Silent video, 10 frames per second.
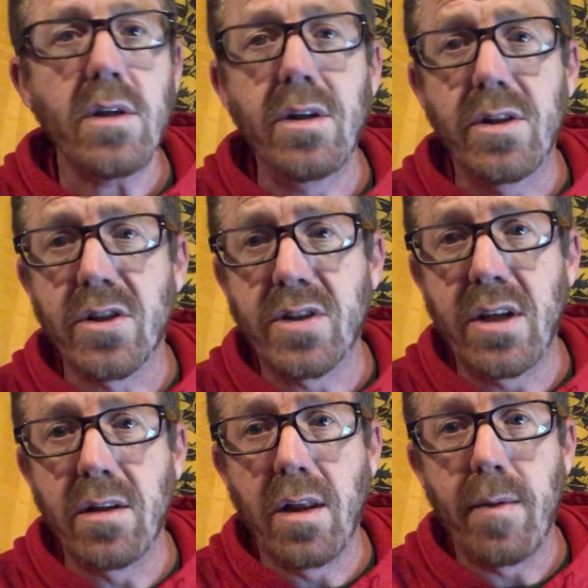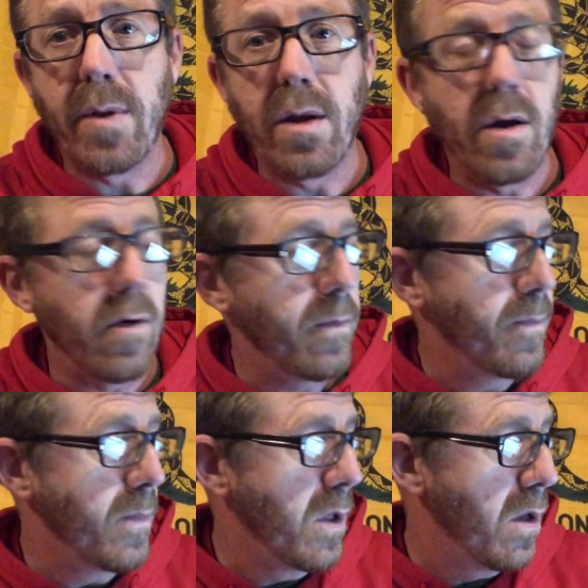You just need to let me know.
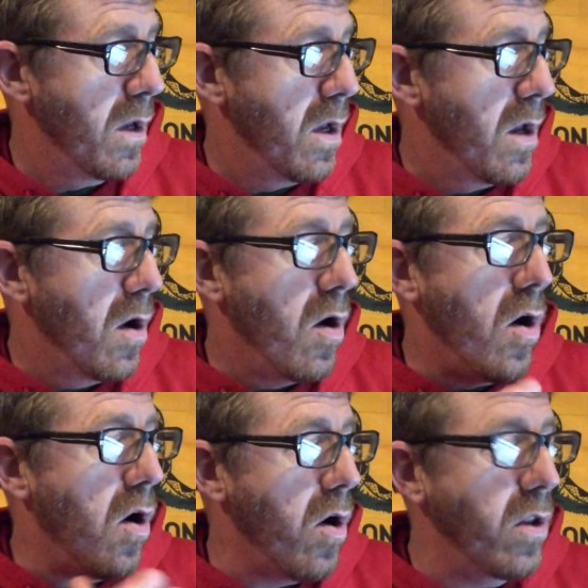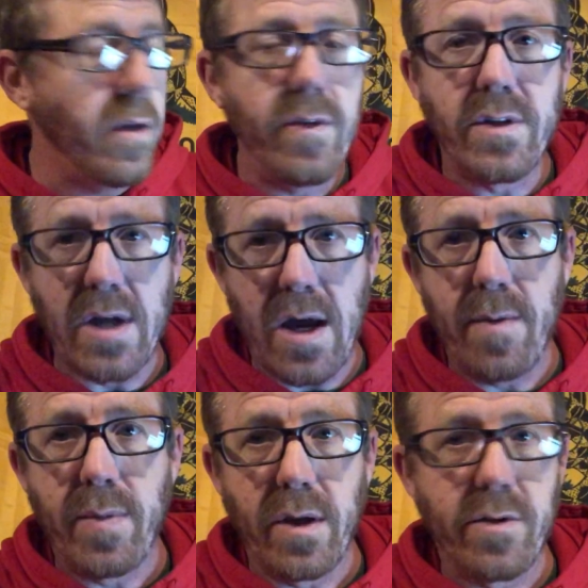All of the
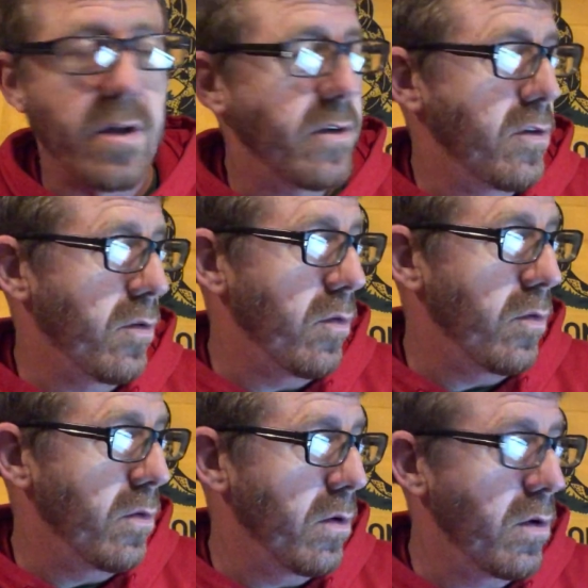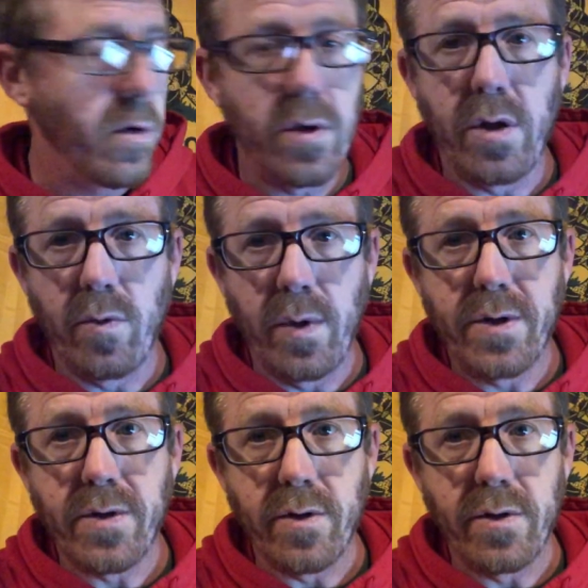topics that you can
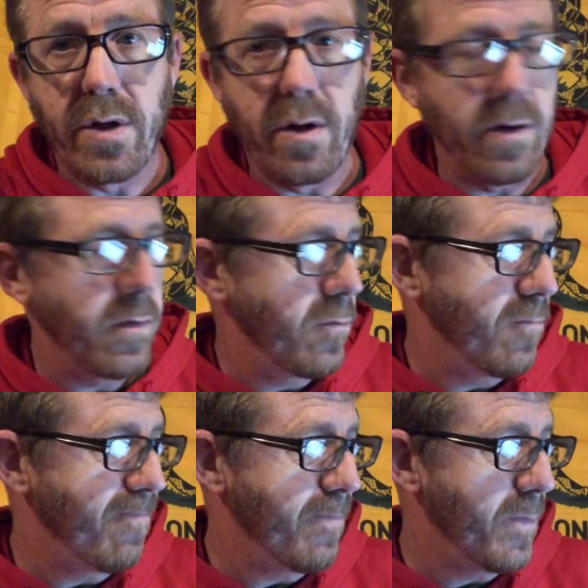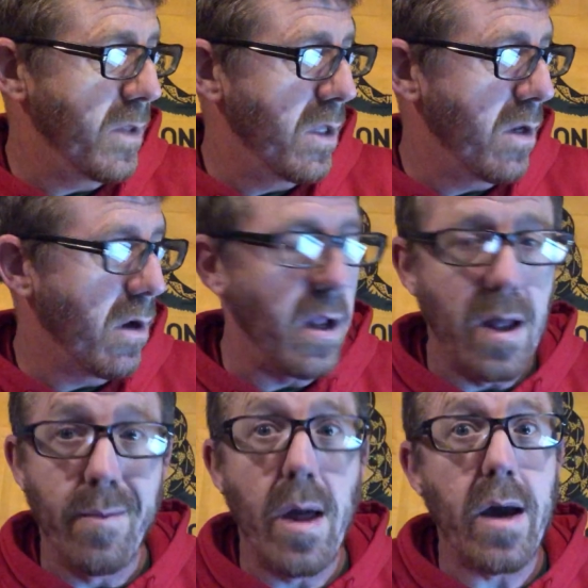research here, right?
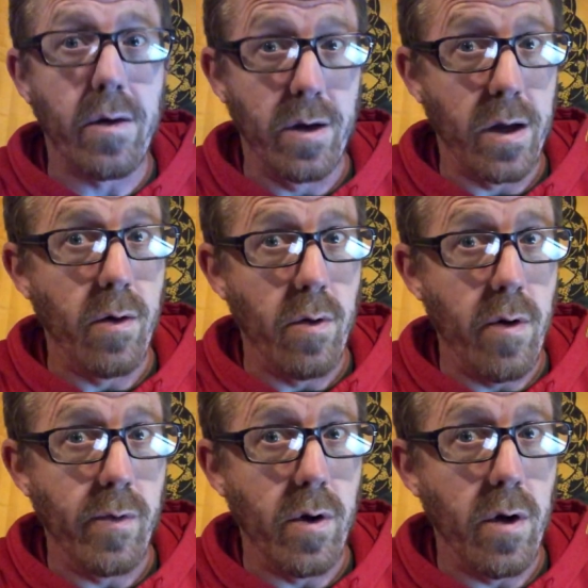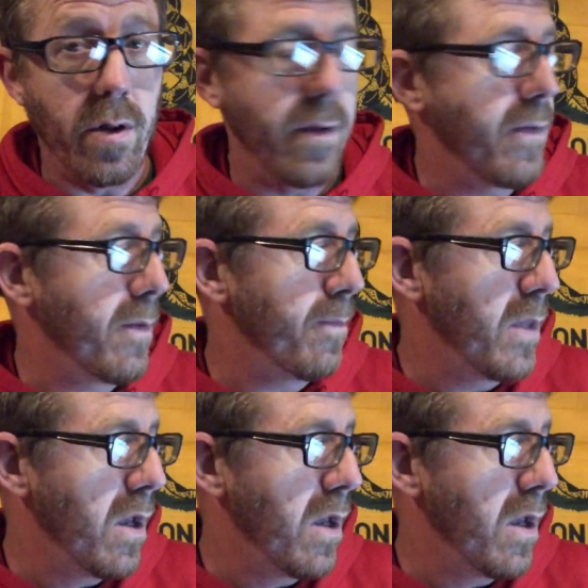I'm not going to go over all of them.